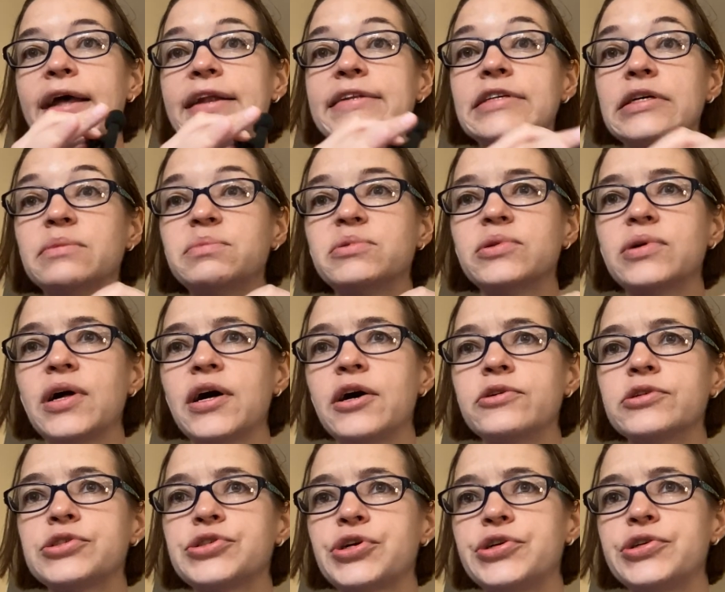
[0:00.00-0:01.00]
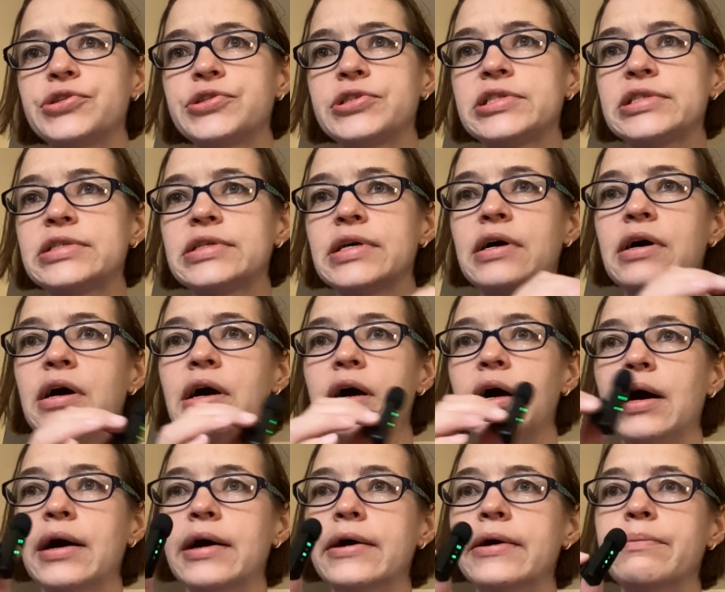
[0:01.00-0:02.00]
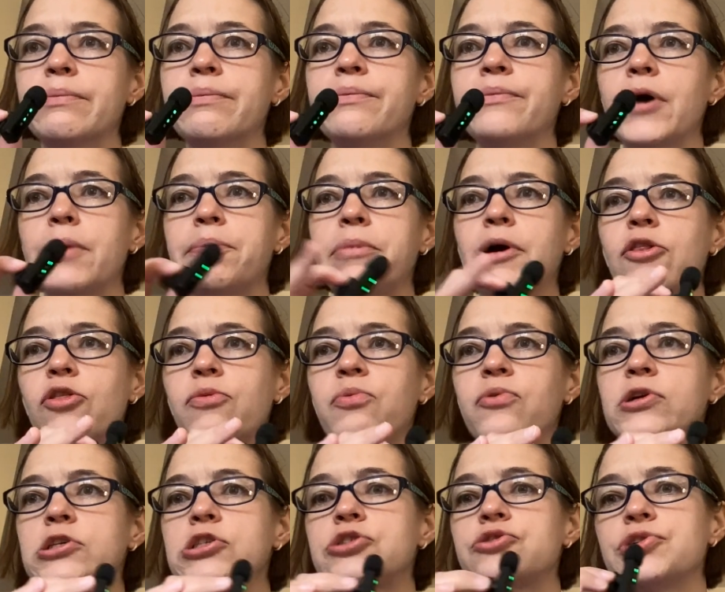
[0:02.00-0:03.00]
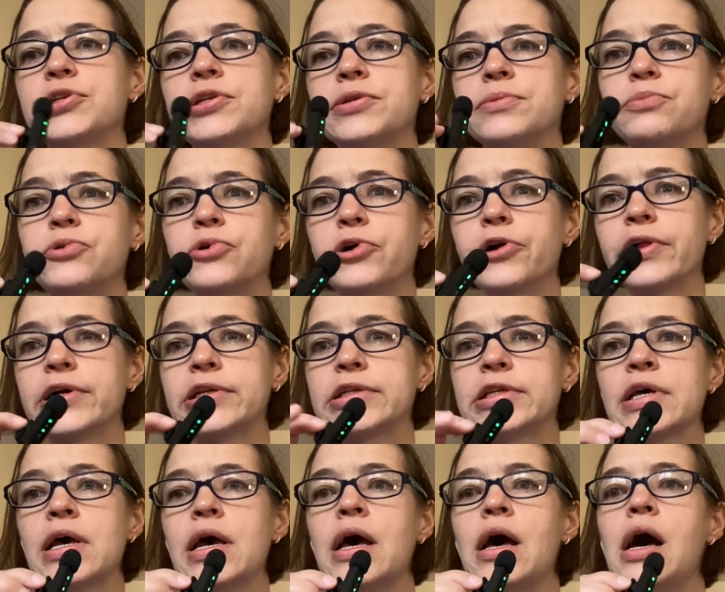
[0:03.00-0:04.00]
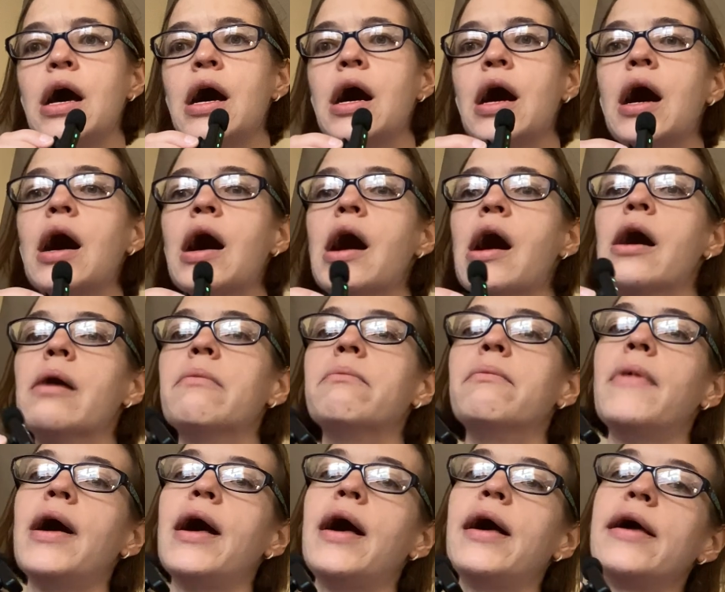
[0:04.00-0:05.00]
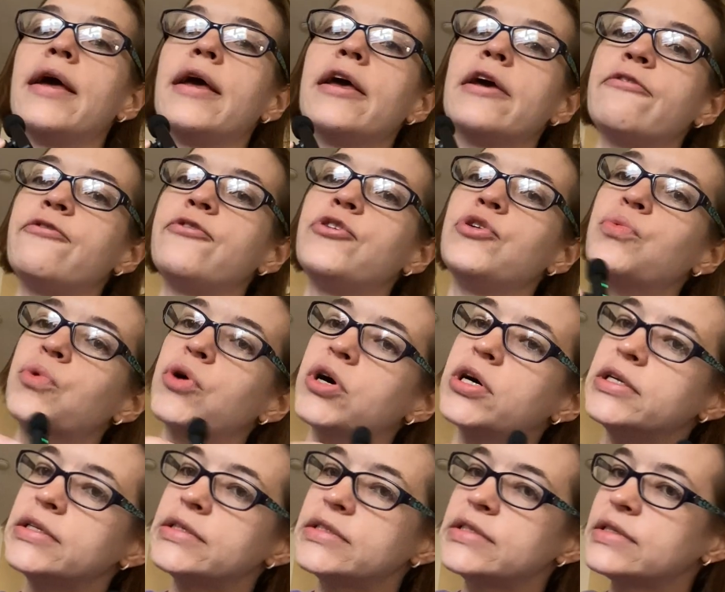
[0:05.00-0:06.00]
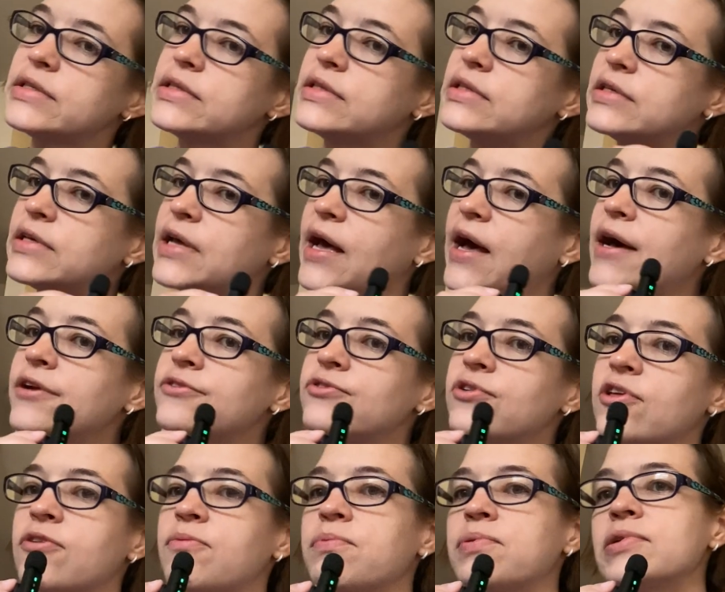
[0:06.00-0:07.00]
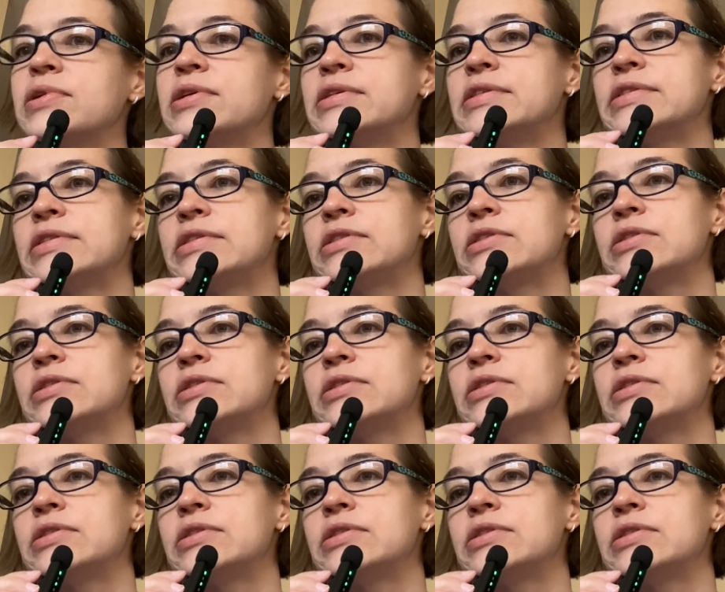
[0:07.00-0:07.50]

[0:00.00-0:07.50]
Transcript: Double House Arts up on Spring Street in Portland. If you want the address, please